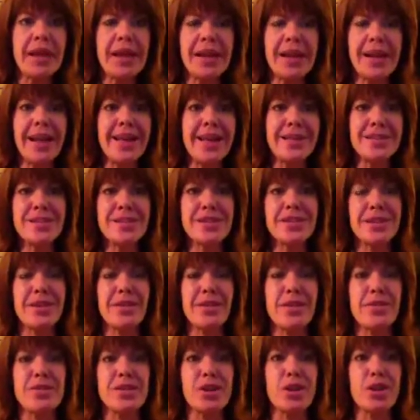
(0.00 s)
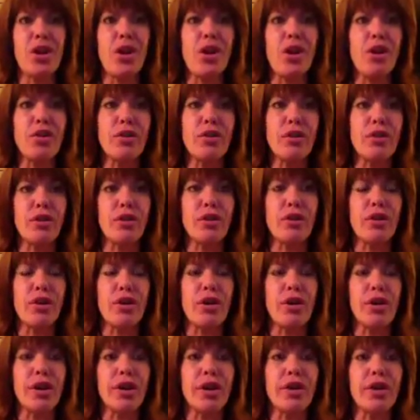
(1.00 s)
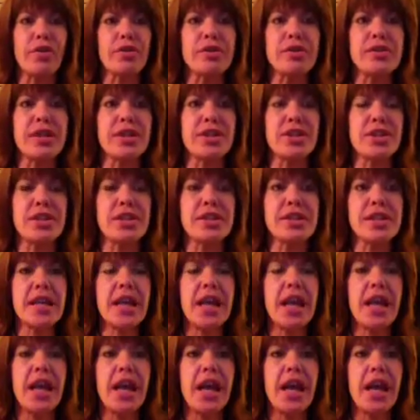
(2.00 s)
less of those longer cardio sessions.